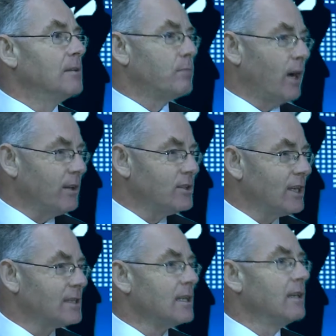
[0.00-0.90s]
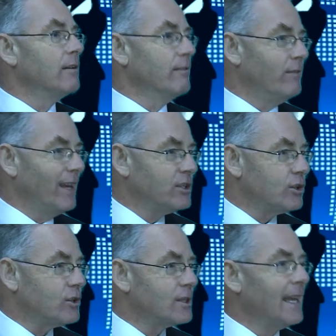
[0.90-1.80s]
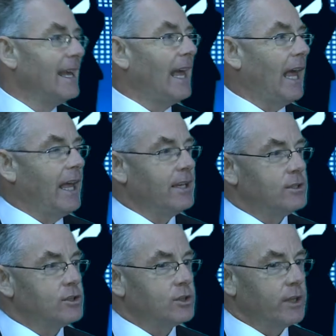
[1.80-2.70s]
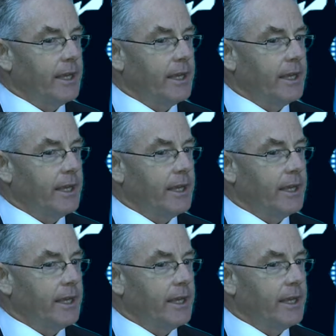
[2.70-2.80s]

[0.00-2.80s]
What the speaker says: projects, ventures, and